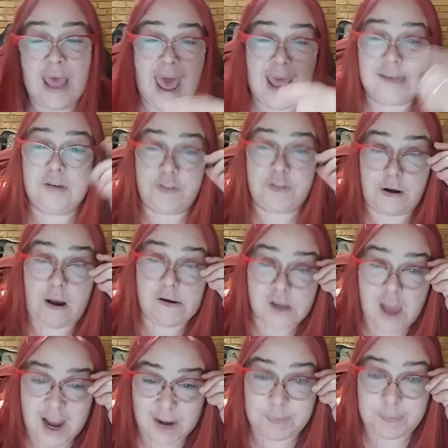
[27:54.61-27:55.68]
And so there are a
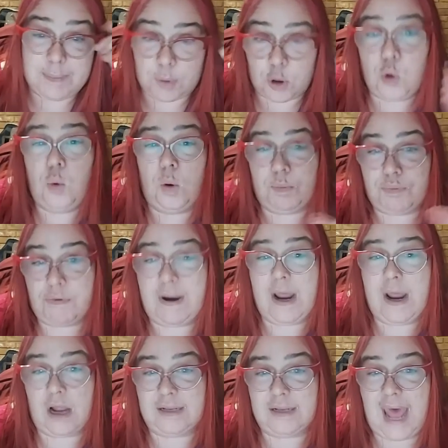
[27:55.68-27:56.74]
lot of people who will prey
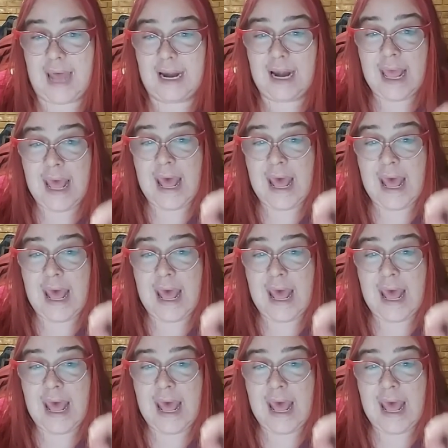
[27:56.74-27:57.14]
on that.